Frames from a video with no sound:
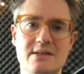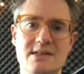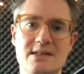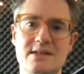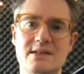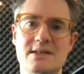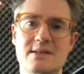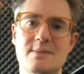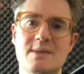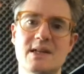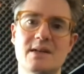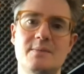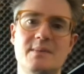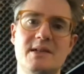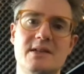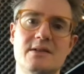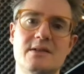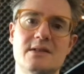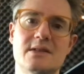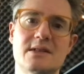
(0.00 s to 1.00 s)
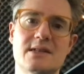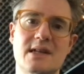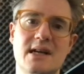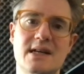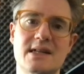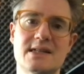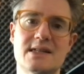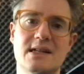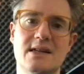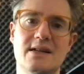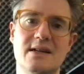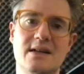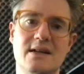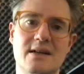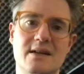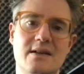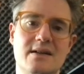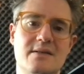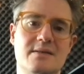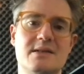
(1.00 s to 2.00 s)
So something I've been doing to that is like
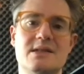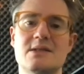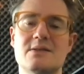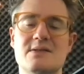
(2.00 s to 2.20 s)
sort of